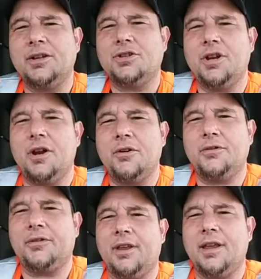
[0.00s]

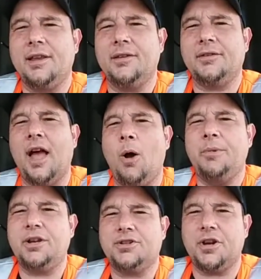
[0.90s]
shares is how
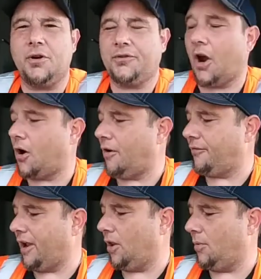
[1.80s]
many shares are
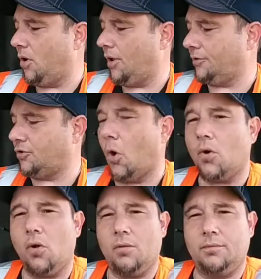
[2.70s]
available total.
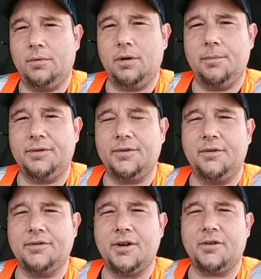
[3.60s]
Let me turn
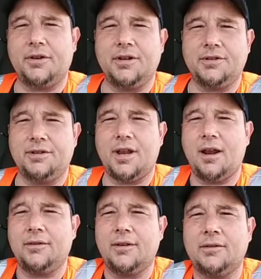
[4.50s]
this air conditioning
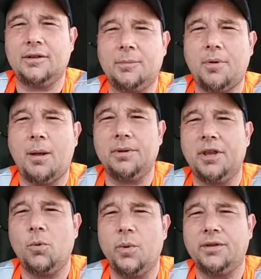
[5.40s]
down. It sounds like you're probably
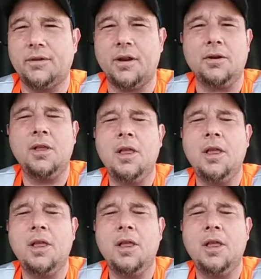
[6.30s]
in a wind tunnel.